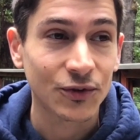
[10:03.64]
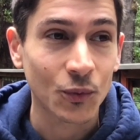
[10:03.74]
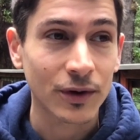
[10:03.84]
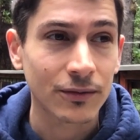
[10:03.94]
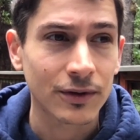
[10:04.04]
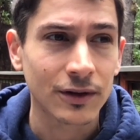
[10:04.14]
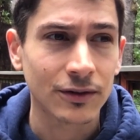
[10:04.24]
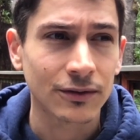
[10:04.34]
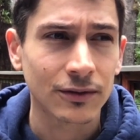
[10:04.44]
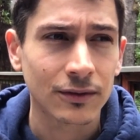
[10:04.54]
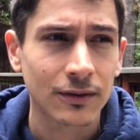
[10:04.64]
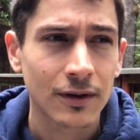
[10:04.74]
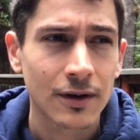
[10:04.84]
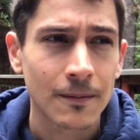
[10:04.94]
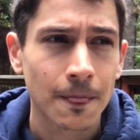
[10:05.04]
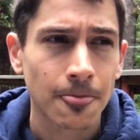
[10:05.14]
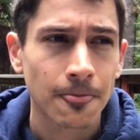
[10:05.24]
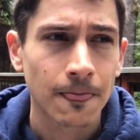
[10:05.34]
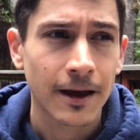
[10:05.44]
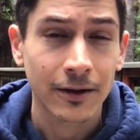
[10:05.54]
one of these
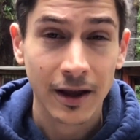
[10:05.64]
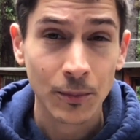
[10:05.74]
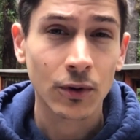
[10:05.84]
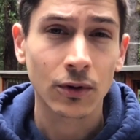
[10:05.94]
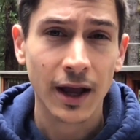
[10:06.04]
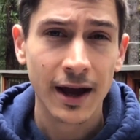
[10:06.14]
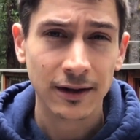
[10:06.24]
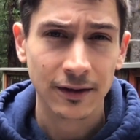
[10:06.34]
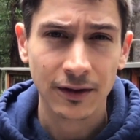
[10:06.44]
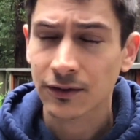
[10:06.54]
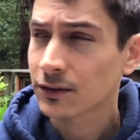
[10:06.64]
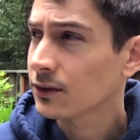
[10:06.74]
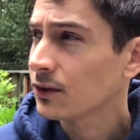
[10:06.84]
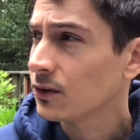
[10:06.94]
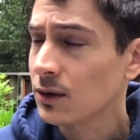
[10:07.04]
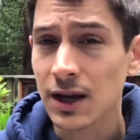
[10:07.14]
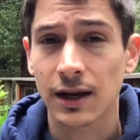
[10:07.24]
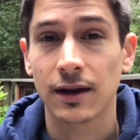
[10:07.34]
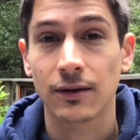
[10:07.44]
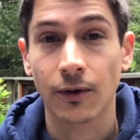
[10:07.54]
alchemical catalysts is
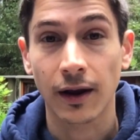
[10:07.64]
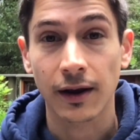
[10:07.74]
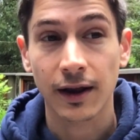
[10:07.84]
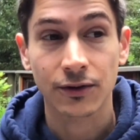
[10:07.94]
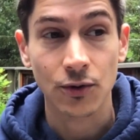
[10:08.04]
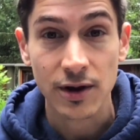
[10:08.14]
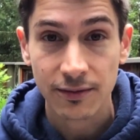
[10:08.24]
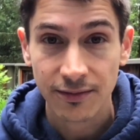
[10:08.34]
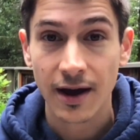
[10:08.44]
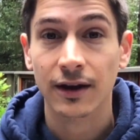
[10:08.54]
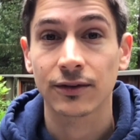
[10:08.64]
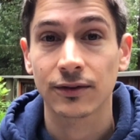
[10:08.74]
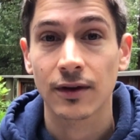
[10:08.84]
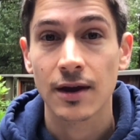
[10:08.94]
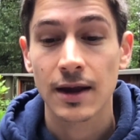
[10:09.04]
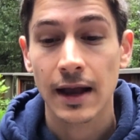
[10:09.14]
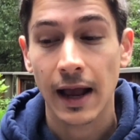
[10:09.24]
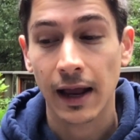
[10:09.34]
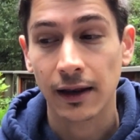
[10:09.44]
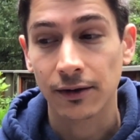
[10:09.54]
unique, right? It has unique effects.
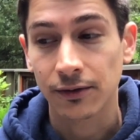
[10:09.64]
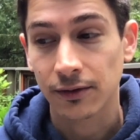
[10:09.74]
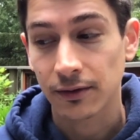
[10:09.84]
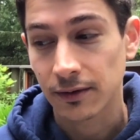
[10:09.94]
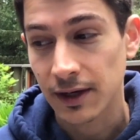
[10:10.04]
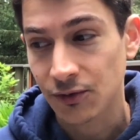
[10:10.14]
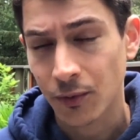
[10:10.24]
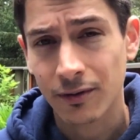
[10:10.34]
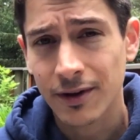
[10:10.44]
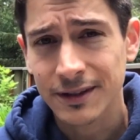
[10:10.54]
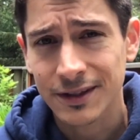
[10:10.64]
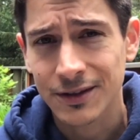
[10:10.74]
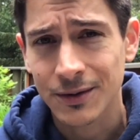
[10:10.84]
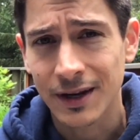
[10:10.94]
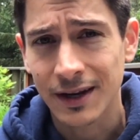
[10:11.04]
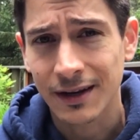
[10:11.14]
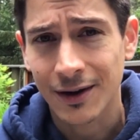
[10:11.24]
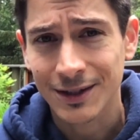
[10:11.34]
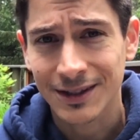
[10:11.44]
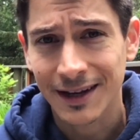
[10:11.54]
And each one of us is unique.
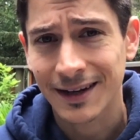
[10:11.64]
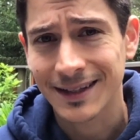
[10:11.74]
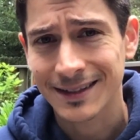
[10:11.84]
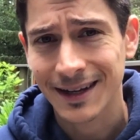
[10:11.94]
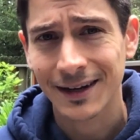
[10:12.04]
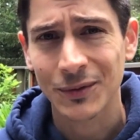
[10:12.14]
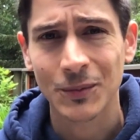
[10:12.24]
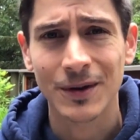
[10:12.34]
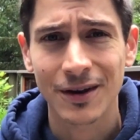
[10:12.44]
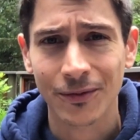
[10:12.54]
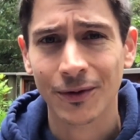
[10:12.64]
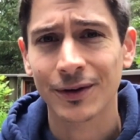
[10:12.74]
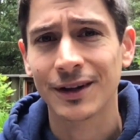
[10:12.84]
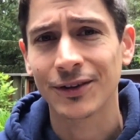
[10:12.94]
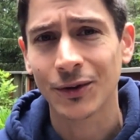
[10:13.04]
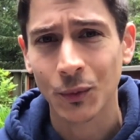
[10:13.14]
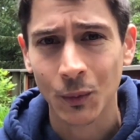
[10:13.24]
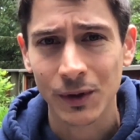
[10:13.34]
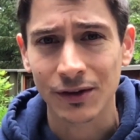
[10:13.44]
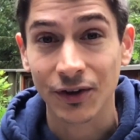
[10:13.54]
Our set and setting will be different. And so when
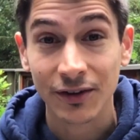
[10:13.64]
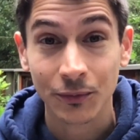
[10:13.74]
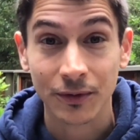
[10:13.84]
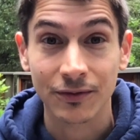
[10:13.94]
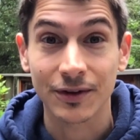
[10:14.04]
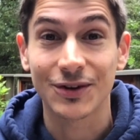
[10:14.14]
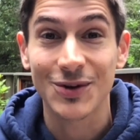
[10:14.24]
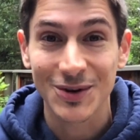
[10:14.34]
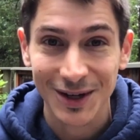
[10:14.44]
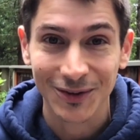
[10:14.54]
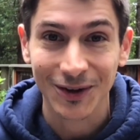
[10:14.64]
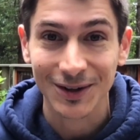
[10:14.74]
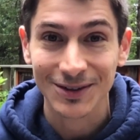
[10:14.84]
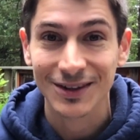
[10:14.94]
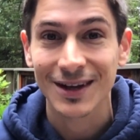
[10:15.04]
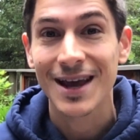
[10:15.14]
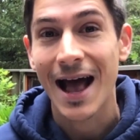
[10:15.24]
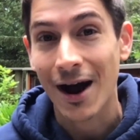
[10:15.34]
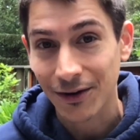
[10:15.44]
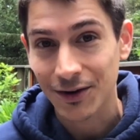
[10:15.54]
we ingest one of these unique drugs,
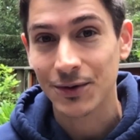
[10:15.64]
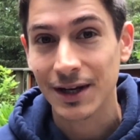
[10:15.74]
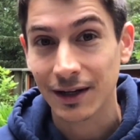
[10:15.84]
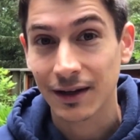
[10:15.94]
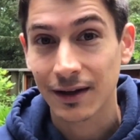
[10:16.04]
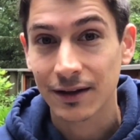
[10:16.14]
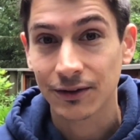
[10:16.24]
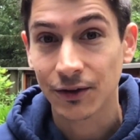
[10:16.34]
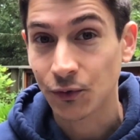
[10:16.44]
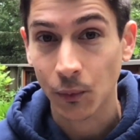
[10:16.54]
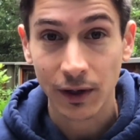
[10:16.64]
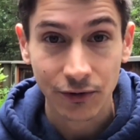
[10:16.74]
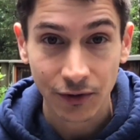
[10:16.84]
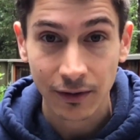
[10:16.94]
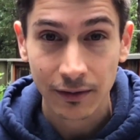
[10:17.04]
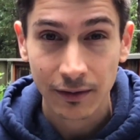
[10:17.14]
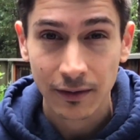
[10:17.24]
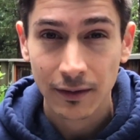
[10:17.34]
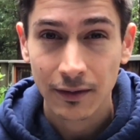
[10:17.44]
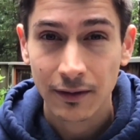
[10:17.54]
our unique situation
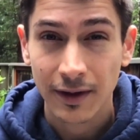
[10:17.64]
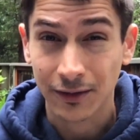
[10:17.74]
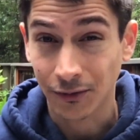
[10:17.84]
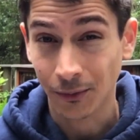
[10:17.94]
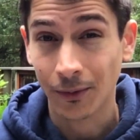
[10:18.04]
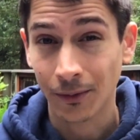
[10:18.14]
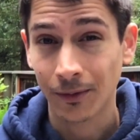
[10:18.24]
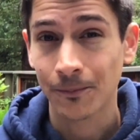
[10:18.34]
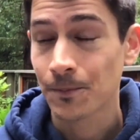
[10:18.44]
and soul,